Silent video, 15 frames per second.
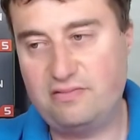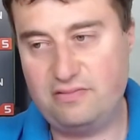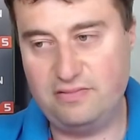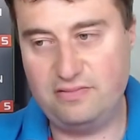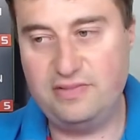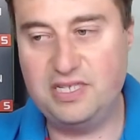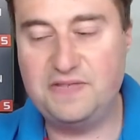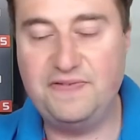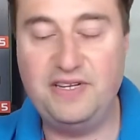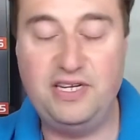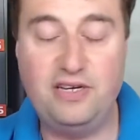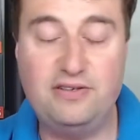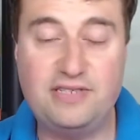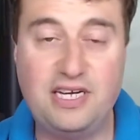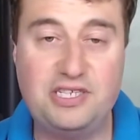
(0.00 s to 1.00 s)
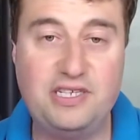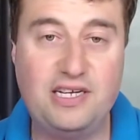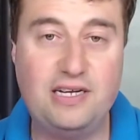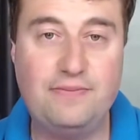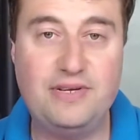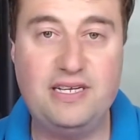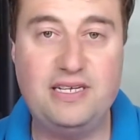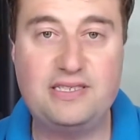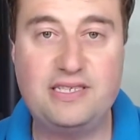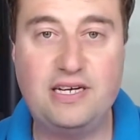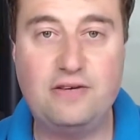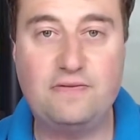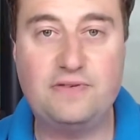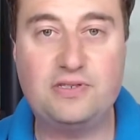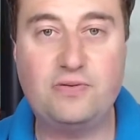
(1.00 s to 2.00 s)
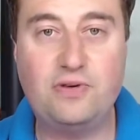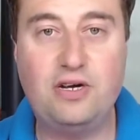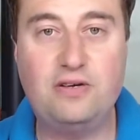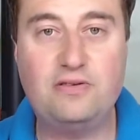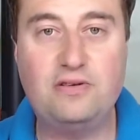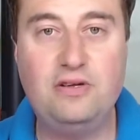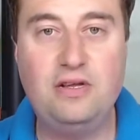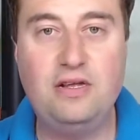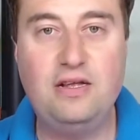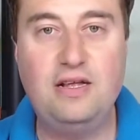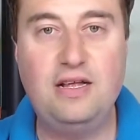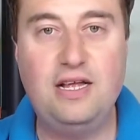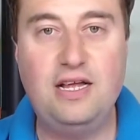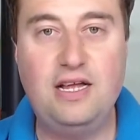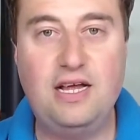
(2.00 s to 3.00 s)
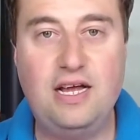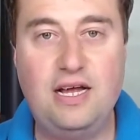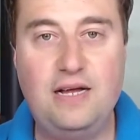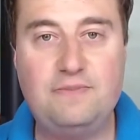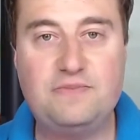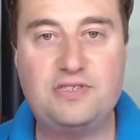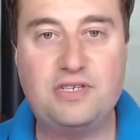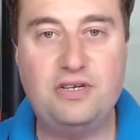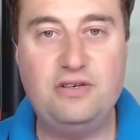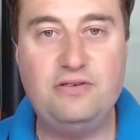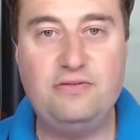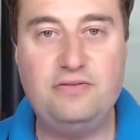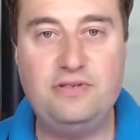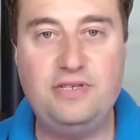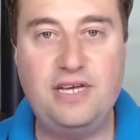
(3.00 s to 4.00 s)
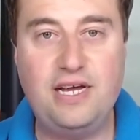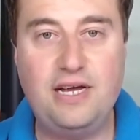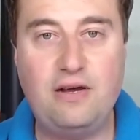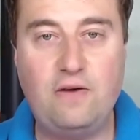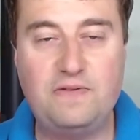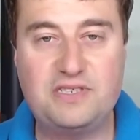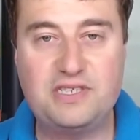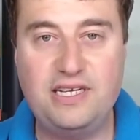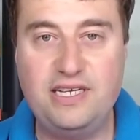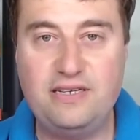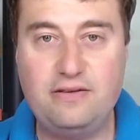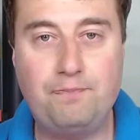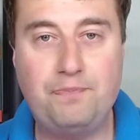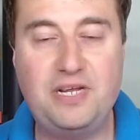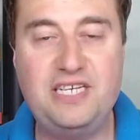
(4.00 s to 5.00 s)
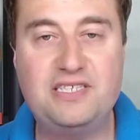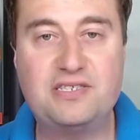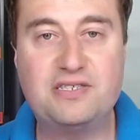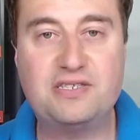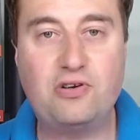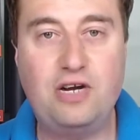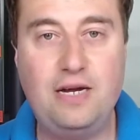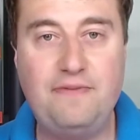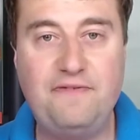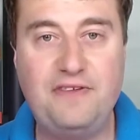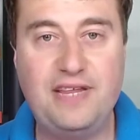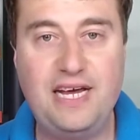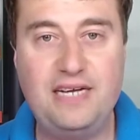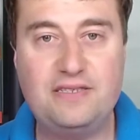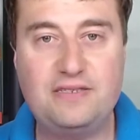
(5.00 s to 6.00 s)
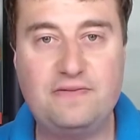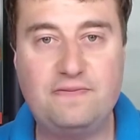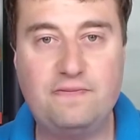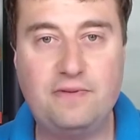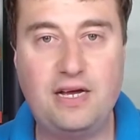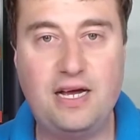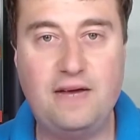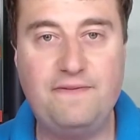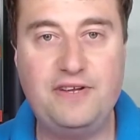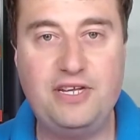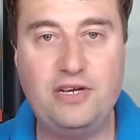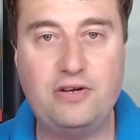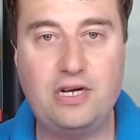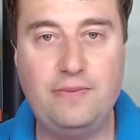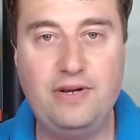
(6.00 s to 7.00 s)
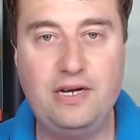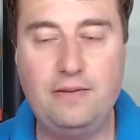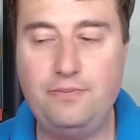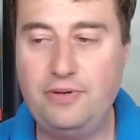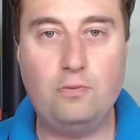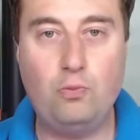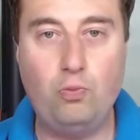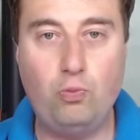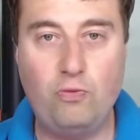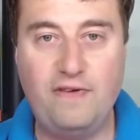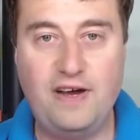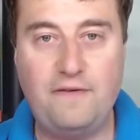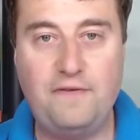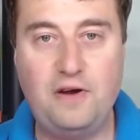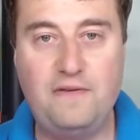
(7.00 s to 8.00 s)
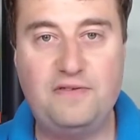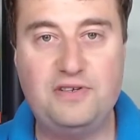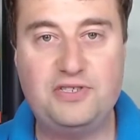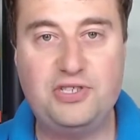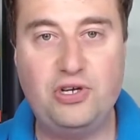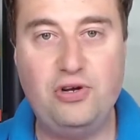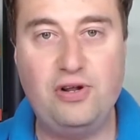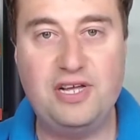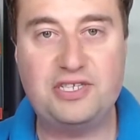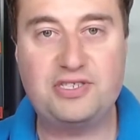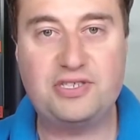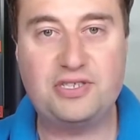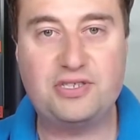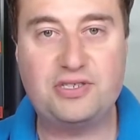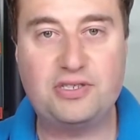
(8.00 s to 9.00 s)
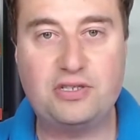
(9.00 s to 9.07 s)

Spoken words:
this video is actually going to be itself as well. So yeah, obviously please subscribe for that video coming up. Without further ado, let's just